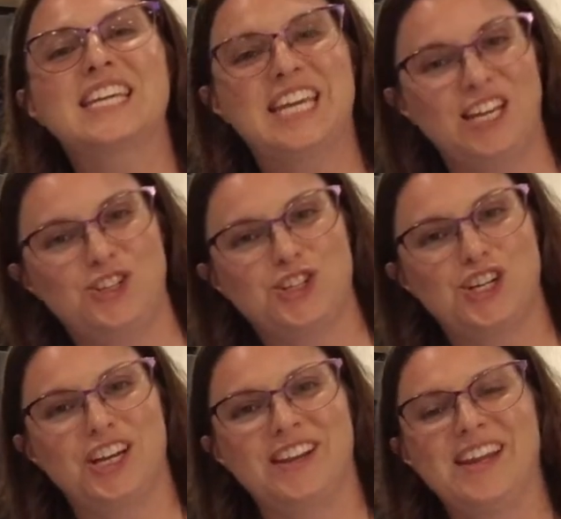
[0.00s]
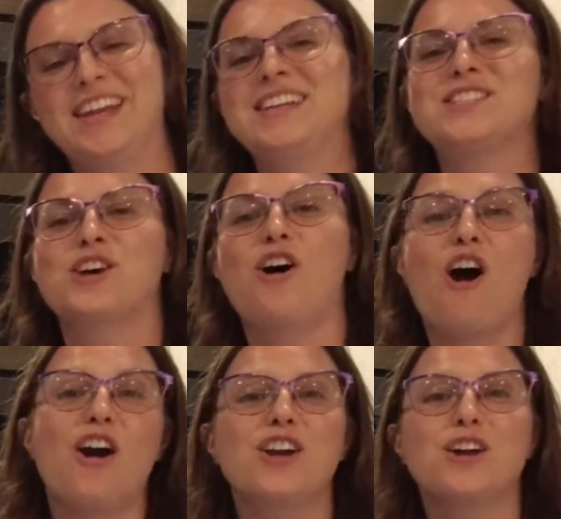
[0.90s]
the kitchen. It is the
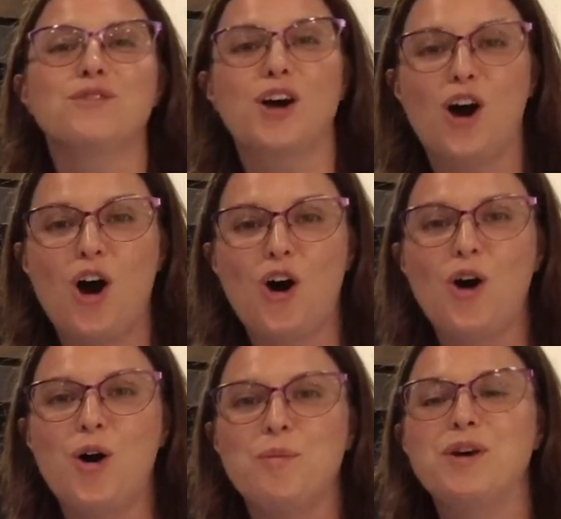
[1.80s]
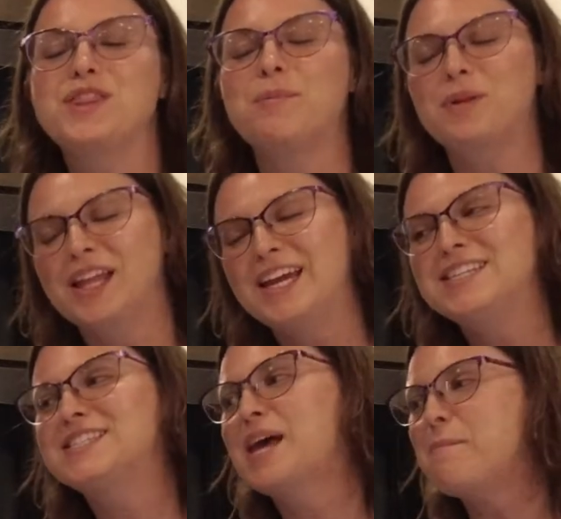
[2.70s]
heart of the home, the
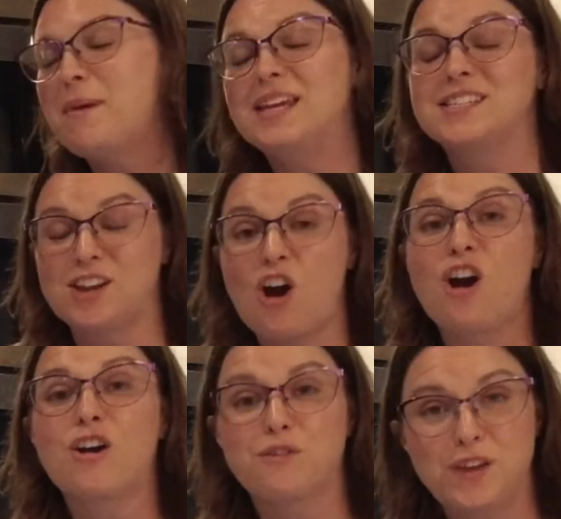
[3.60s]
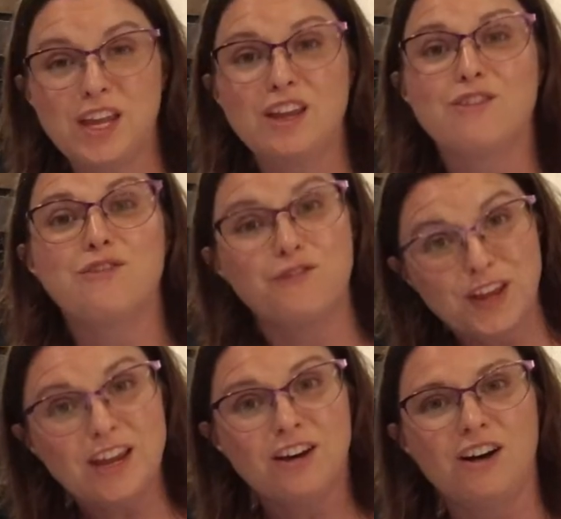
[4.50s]
place that makes an RV
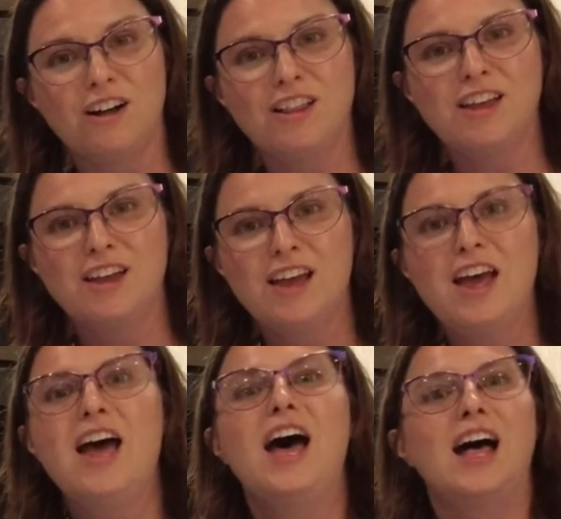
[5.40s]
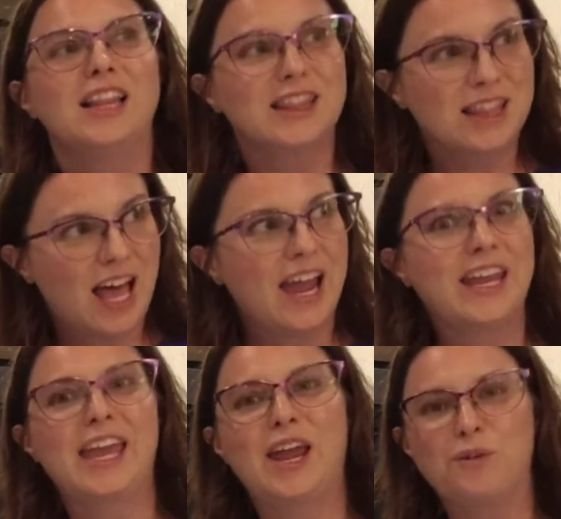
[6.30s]
feel
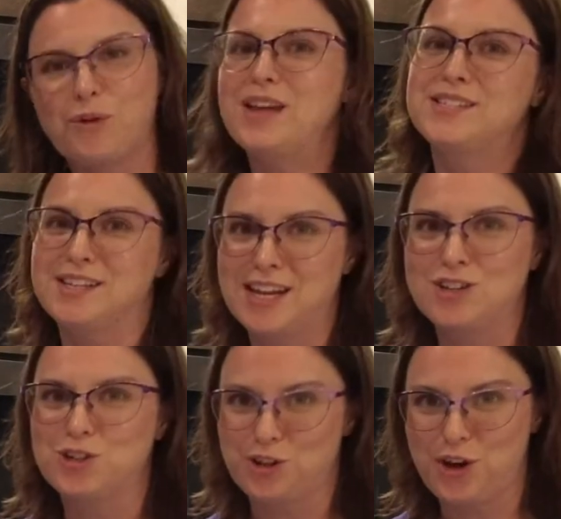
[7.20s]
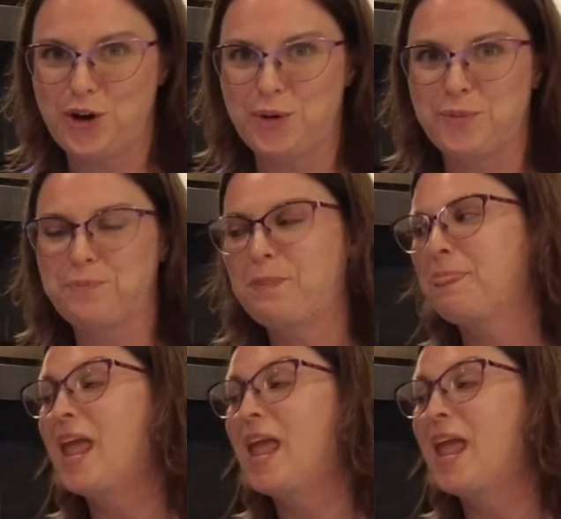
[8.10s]
like a residential home.